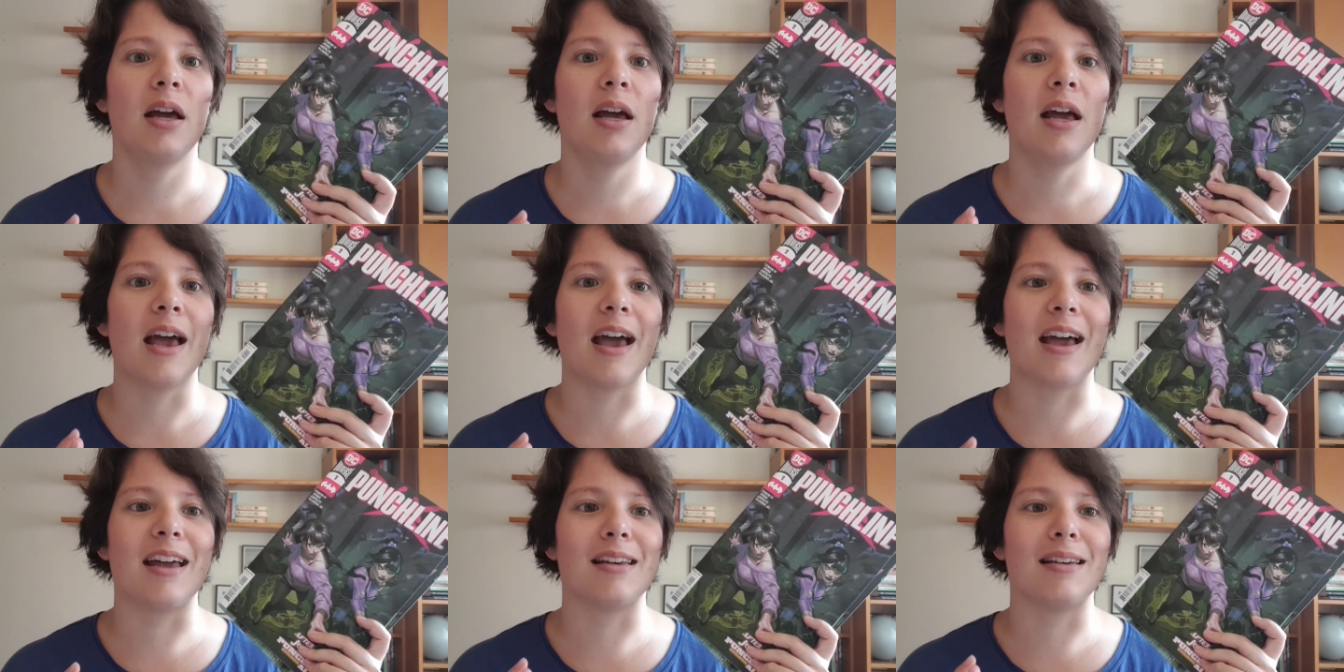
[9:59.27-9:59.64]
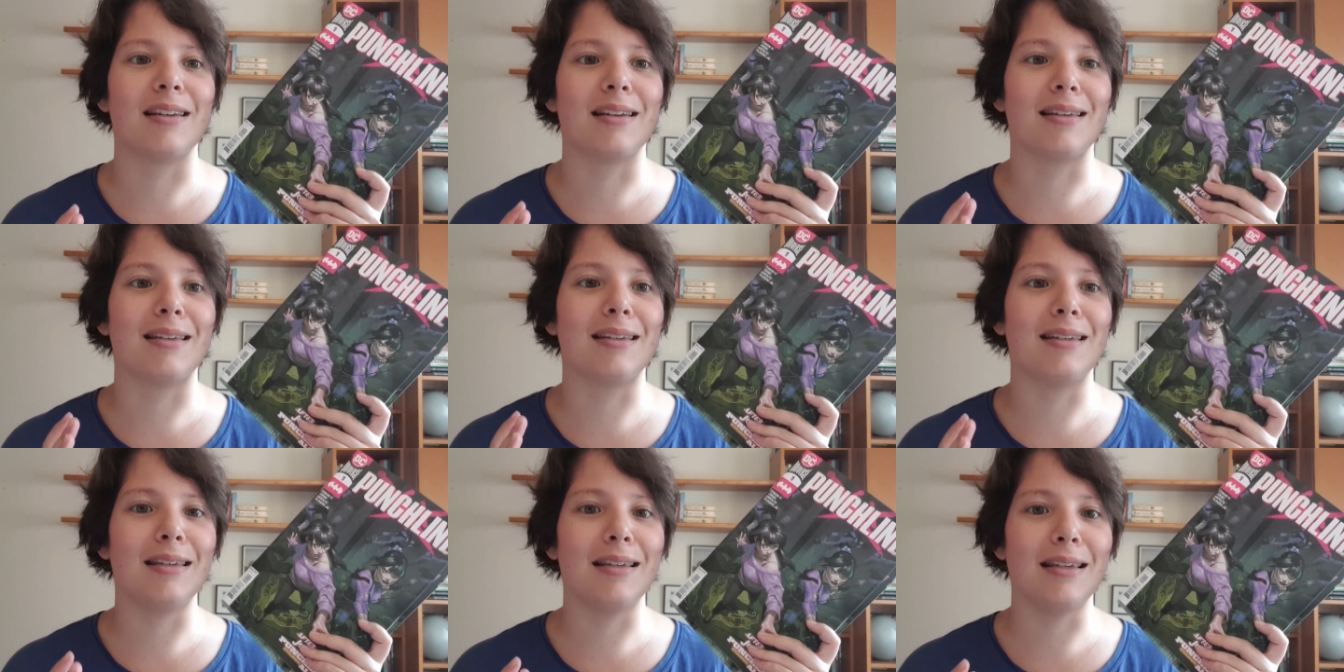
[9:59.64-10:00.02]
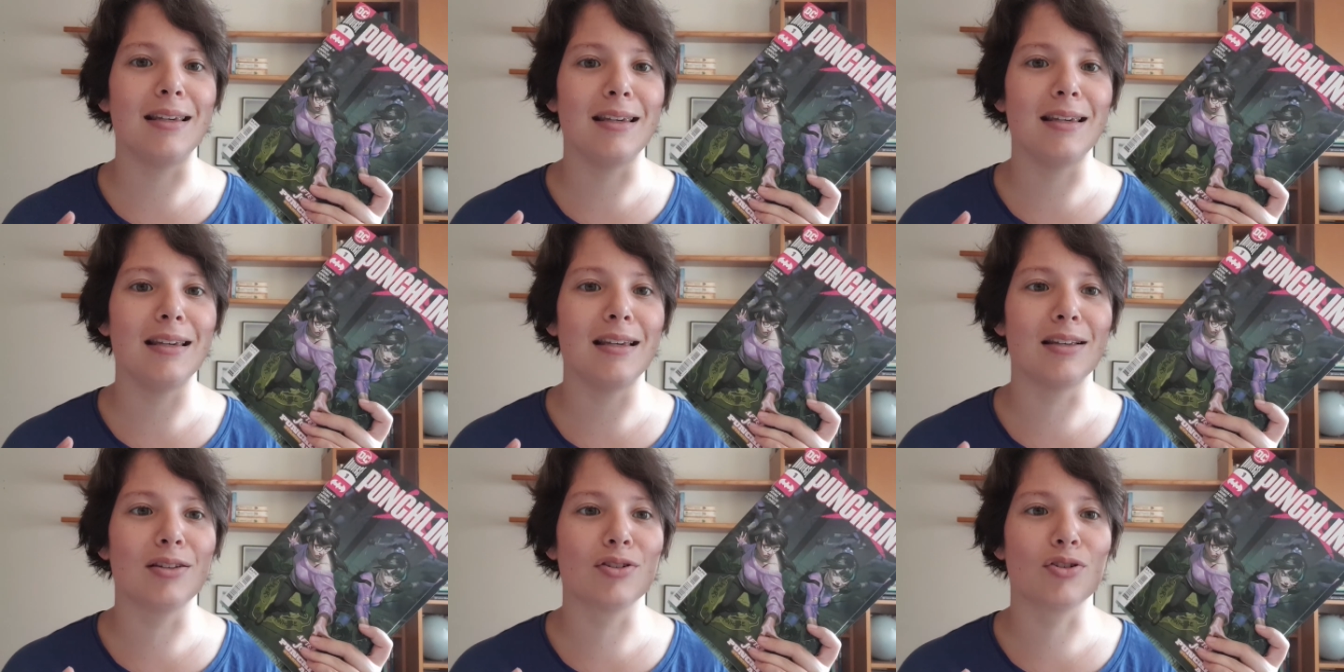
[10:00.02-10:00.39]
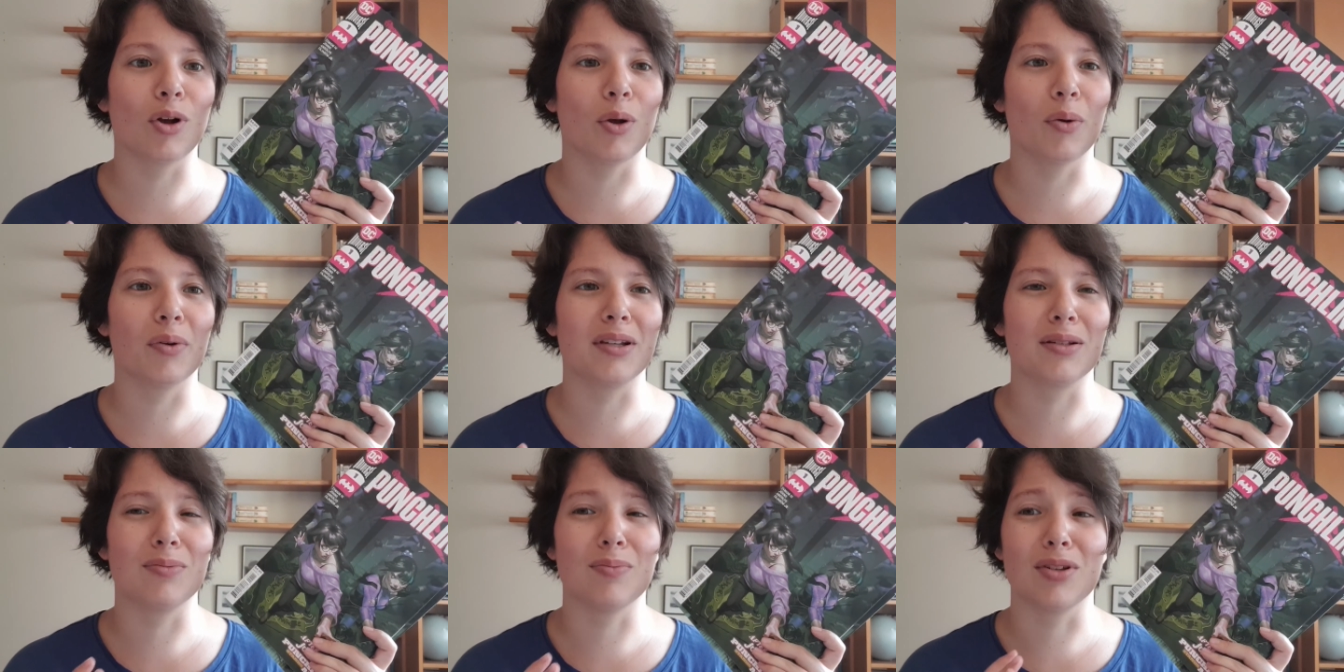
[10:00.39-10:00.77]
and he is
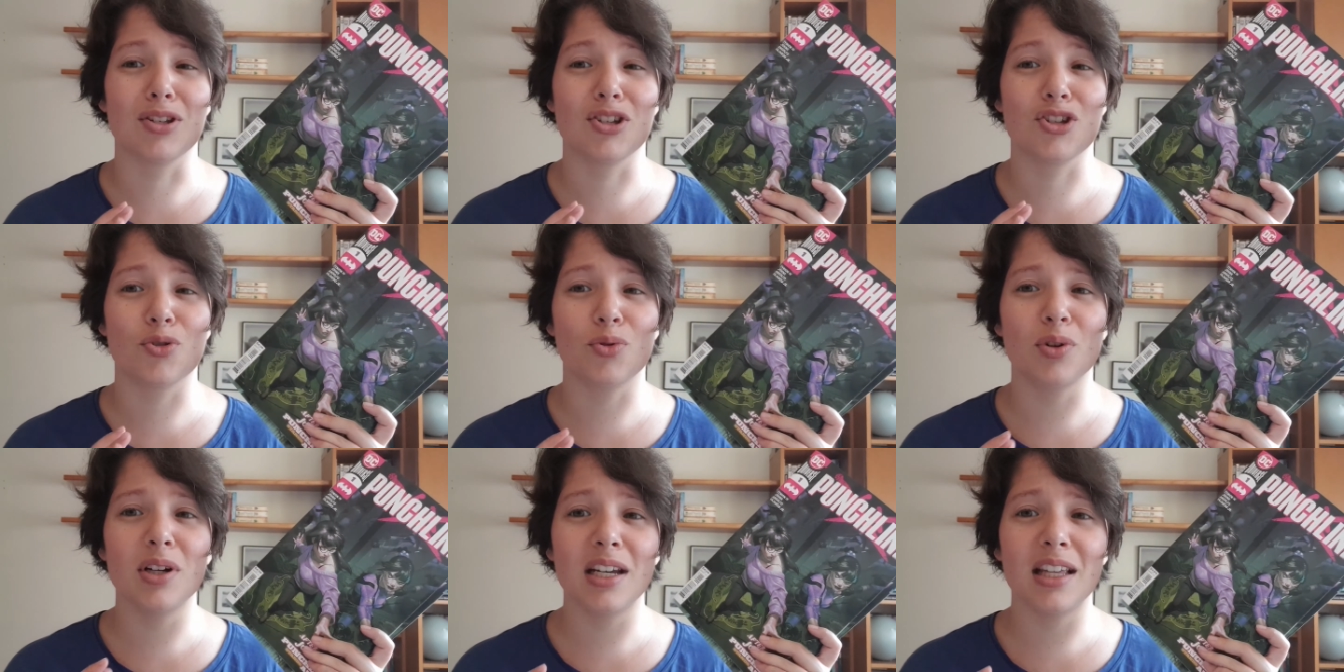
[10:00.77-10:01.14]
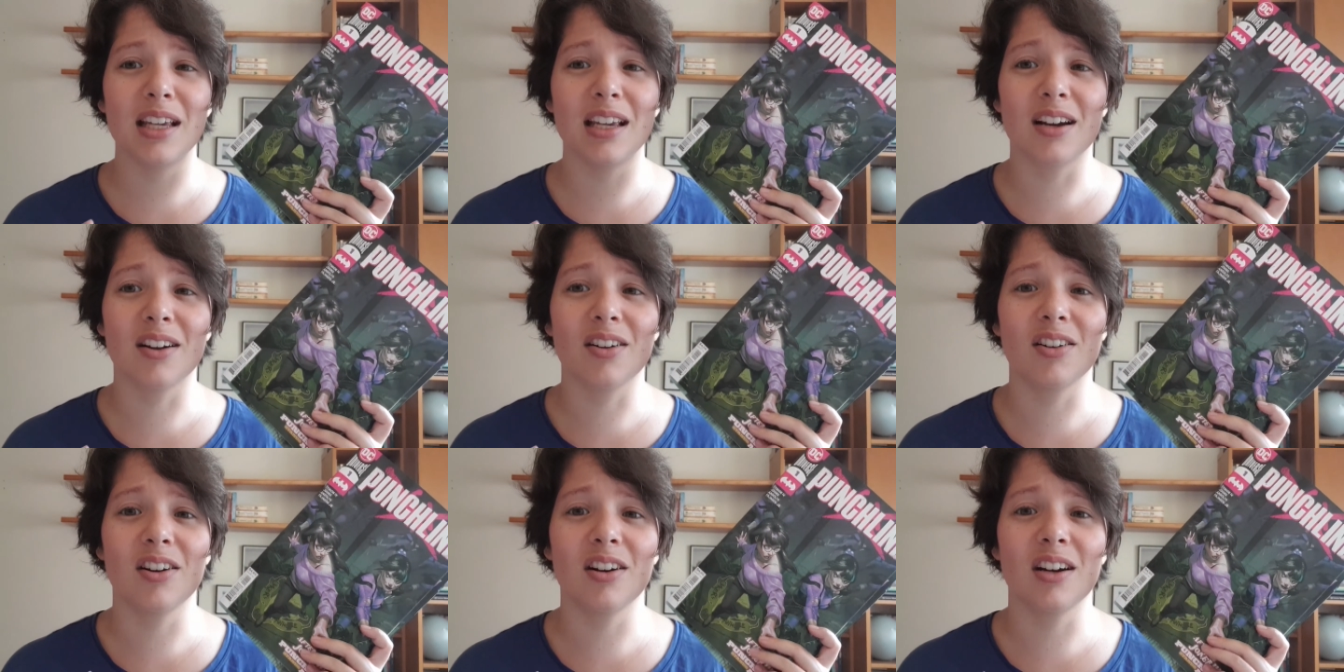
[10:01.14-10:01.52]
always mistreating her.